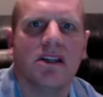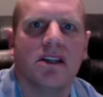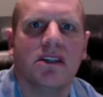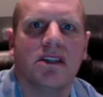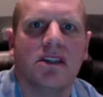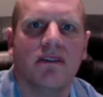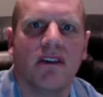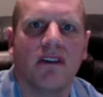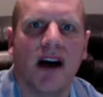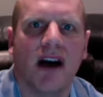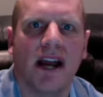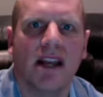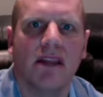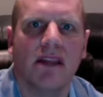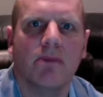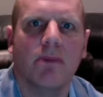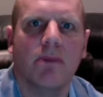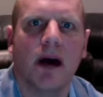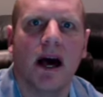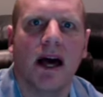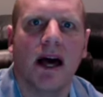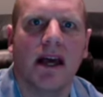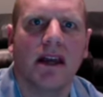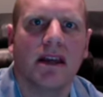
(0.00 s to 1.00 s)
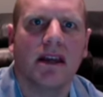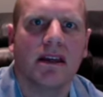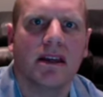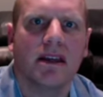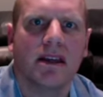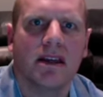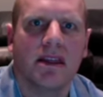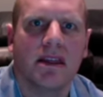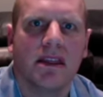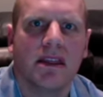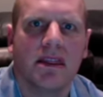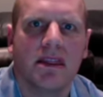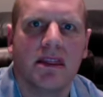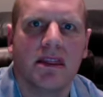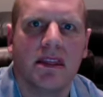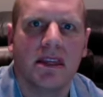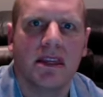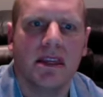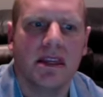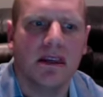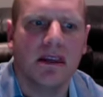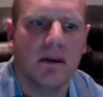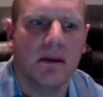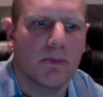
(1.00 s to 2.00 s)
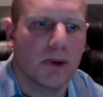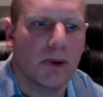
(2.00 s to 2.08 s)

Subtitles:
divided by the